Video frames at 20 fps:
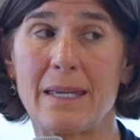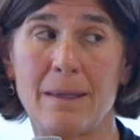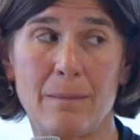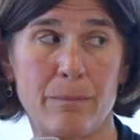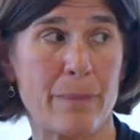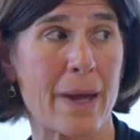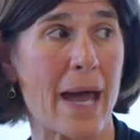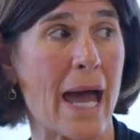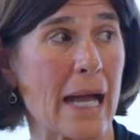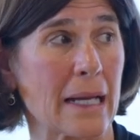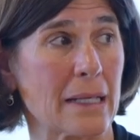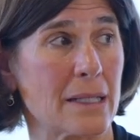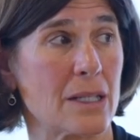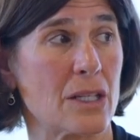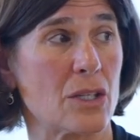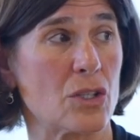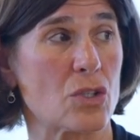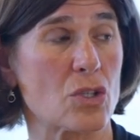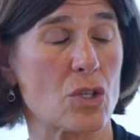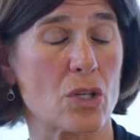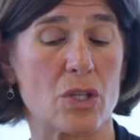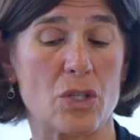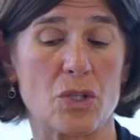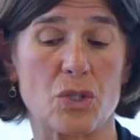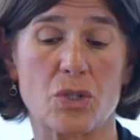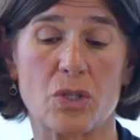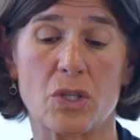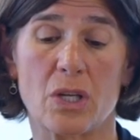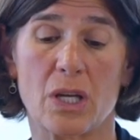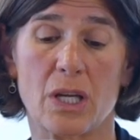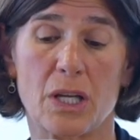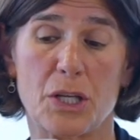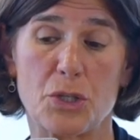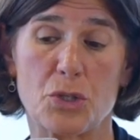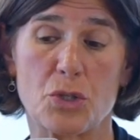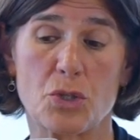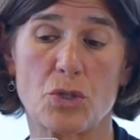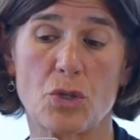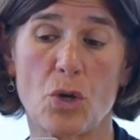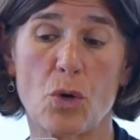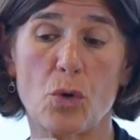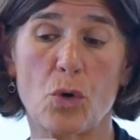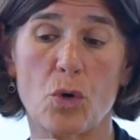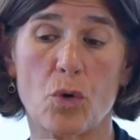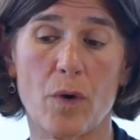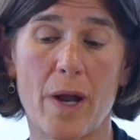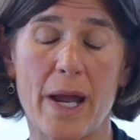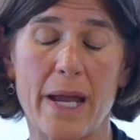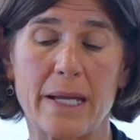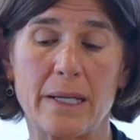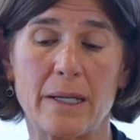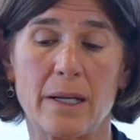impact is so great